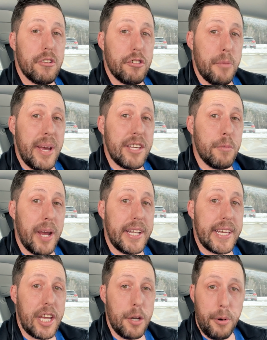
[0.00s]
So the best way to
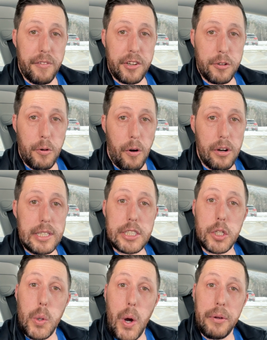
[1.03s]
get your perfect score is to
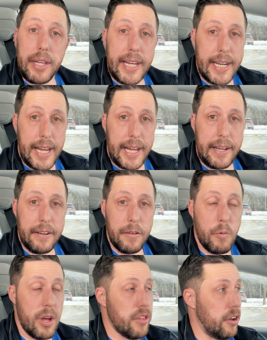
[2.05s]
go out late at night
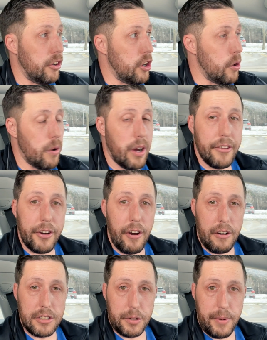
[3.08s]
with no other
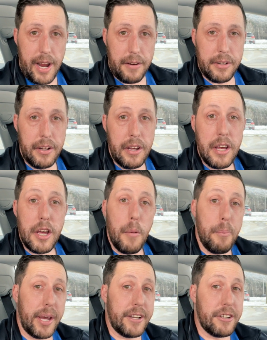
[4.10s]
cars around,
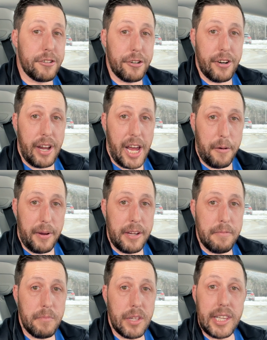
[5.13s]
pick a deserted highway,
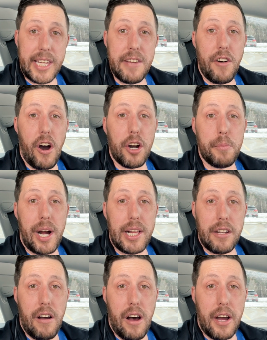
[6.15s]
leave
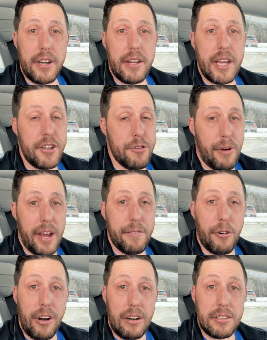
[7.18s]
autopilot on, and drive
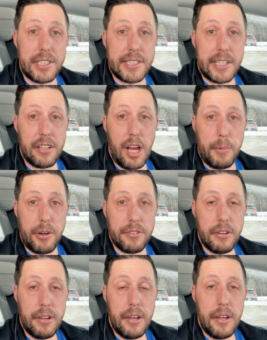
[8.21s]
four hundred sixty kilometers.
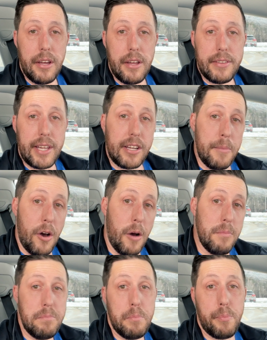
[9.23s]
Then come
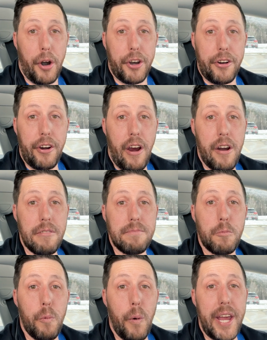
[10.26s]
home, park your car,
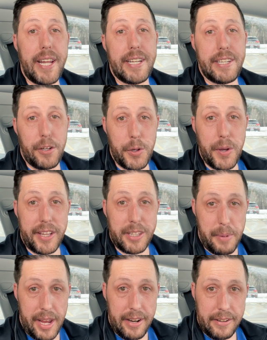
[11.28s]
wait until you get the
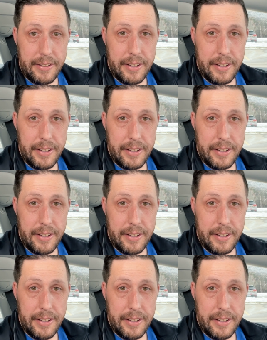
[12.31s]
beta.